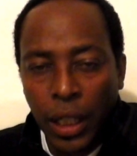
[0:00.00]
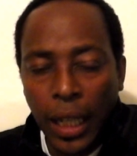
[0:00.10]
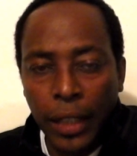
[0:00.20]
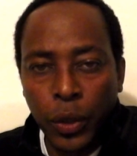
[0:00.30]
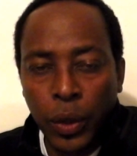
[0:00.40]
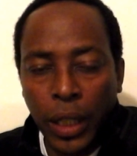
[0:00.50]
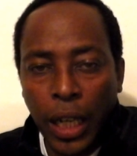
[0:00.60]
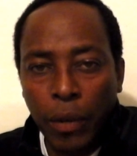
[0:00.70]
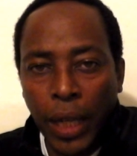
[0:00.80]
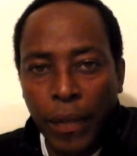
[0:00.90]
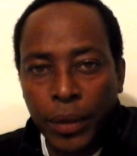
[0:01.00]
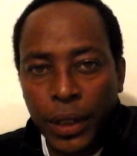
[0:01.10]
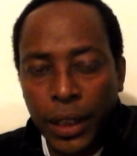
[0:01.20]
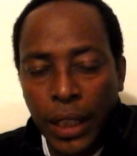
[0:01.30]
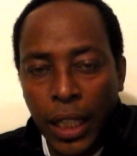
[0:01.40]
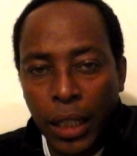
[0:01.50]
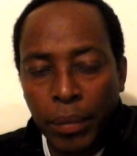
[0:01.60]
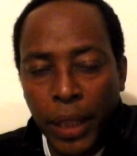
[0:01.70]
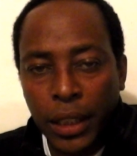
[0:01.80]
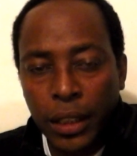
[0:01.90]
I knew that I would have to sit down
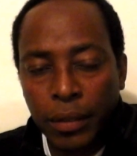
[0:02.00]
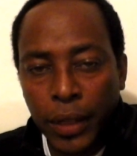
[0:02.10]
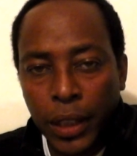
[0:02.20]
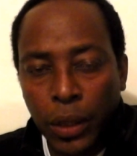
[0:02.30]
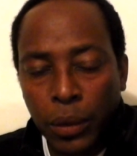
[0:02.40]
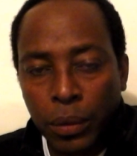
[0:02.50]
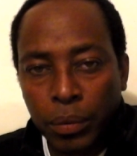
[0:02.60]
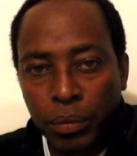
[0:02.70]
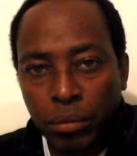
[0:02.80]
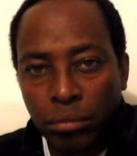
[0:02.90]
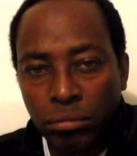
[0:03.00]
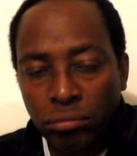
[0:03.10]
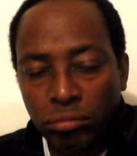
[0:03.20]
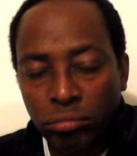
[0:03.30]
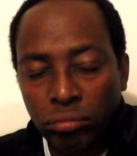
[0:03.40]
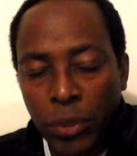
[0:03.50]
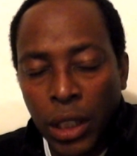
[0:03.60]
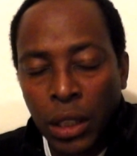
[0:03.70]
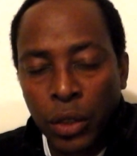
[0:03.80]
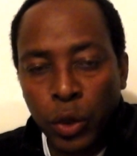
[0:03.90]
and make this video.
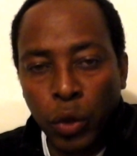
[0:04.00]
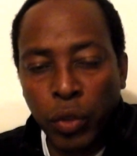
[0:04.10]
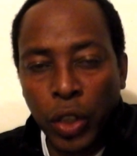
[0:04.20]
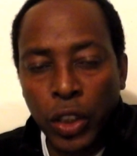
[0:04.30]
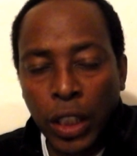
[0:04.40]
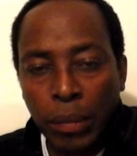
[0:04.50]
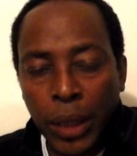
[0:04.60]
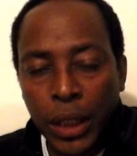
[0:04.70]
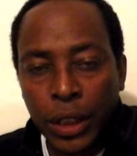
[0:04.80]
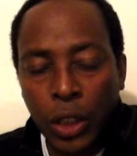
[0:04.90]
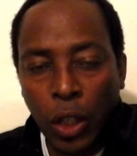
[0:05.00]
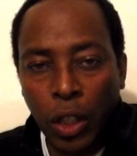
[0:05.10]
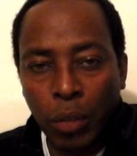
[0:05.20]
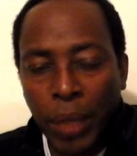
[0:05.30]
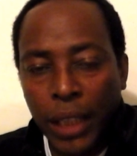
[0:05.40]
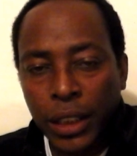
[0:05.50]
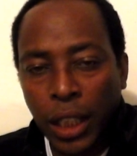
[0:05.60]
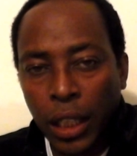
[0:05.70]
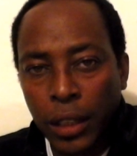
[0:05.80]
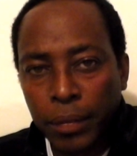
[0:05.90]
So first, let me start off by
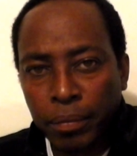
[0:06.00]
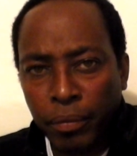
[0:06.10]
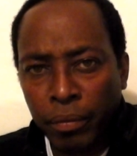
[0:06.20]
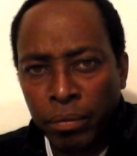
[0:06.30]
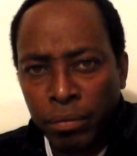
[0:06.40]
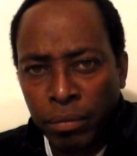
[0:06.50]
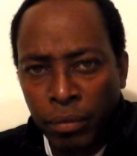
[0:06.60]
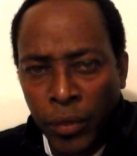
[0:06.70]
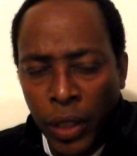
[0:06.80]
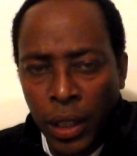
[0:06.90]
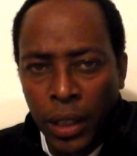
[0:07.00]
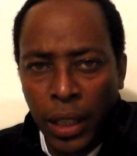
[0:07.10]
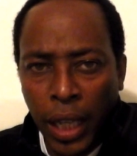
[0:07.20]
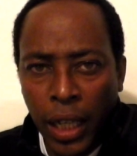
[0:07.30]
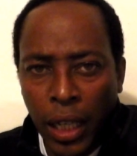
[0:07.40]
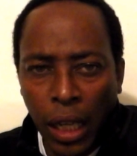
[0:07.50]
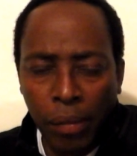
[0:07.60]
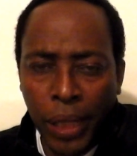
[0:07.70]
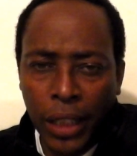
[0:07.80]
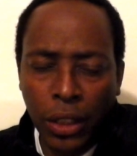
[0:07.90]
saying that
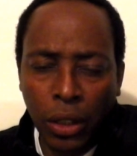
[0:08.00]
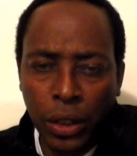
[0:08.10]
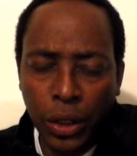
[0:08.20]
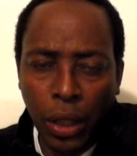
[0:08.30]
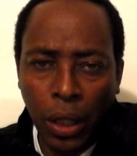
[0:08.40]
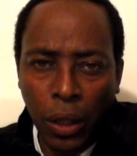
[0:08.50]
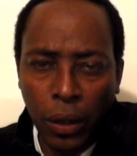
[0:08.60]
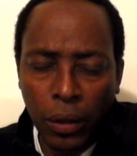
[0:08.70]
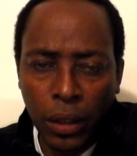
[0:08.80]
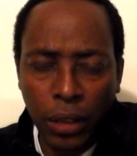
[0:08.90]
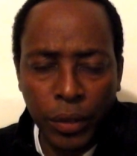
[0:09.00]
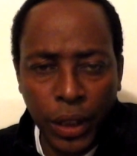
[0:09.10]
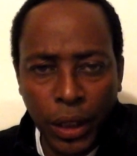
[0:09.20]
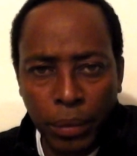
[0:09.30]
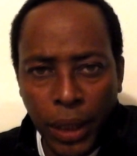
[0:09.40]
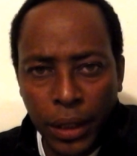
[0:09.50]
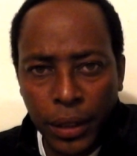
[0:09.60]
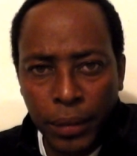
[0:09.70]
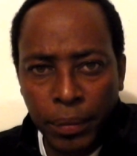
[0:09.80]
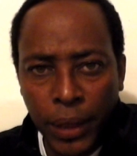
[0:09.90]
I'm not talking to all of
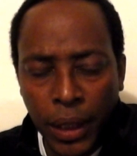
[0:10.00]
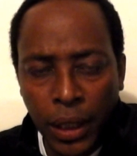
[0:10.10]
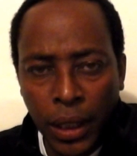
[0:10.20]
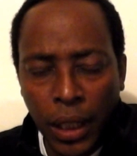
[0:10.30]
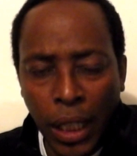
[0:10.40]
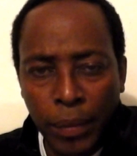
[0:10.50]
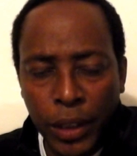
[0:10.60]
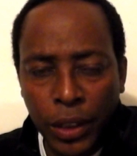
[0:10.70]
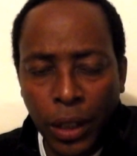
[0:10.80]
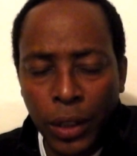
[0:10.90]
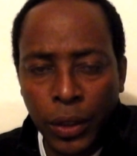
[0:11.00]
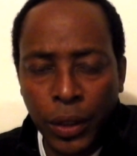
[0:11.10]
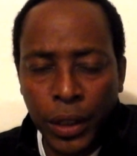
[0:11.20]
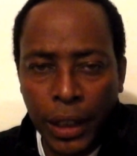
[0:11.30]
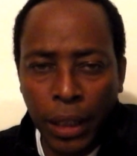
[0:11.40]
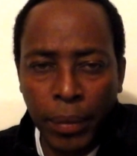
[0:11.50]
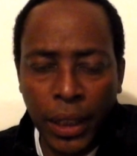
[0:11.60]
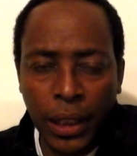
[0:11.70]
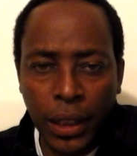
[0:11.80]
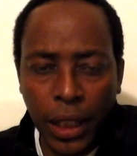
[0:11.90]
GMS. I'm just talking to the
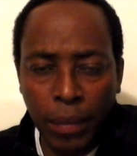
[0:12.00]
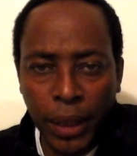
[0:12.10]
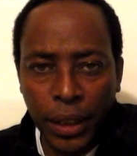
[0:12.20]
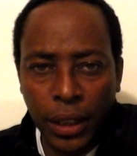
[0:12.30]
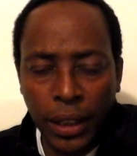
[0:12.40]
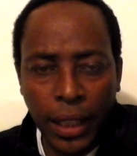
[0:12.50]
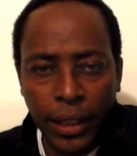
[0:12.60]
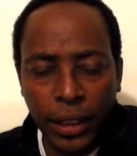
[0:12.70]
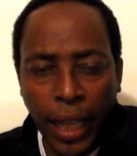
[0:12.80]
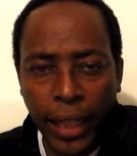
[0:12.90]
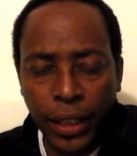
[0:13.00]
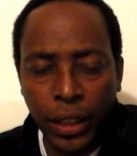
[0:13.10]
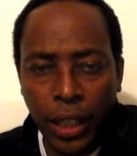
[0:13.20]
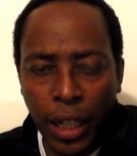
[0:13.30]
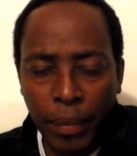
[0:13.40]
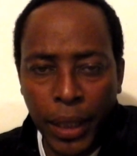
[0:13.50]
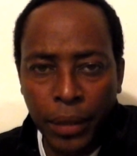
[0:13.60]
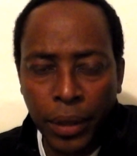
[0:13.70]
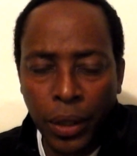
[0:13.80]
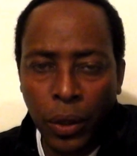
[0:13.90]
GMS dummies that decided to
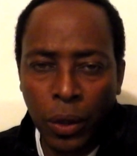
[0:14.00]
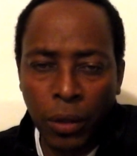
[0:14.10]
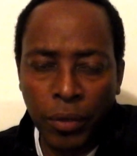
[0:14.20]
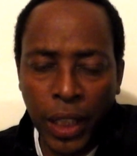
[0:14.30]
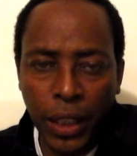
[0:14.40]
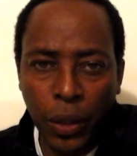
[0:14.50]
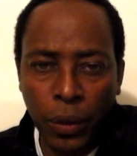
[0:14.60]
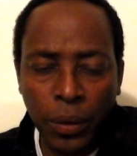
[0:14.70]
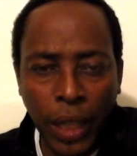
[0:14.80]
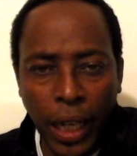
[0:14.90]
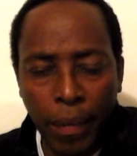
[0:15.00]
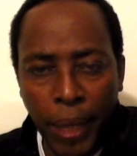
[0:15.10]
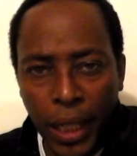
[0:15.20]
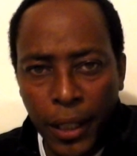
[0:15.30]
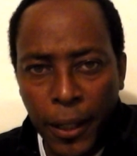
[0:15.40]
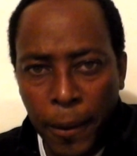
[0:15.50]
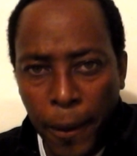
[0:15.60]
comment on a video that I made.